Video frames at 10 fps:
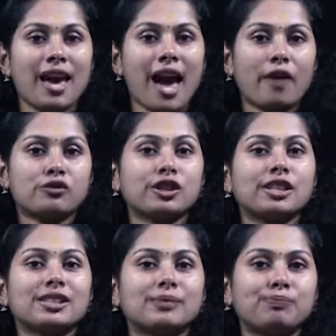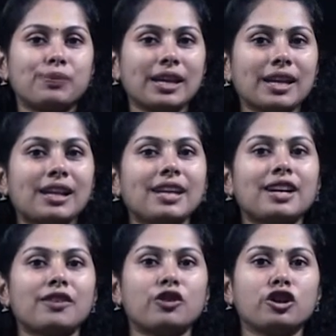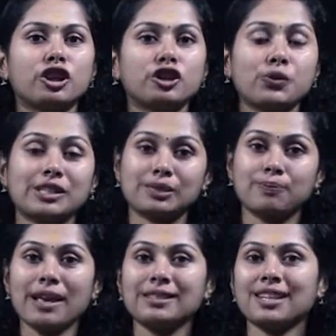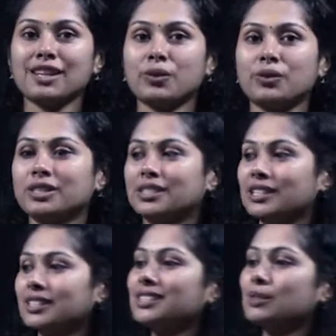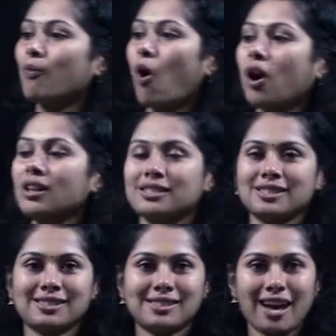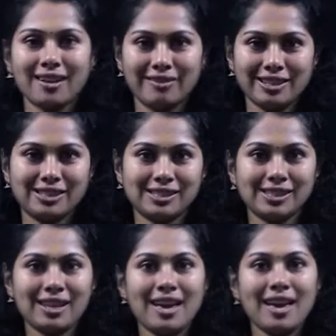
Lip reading: have to get completely converted to its basic unit in the small intestine region.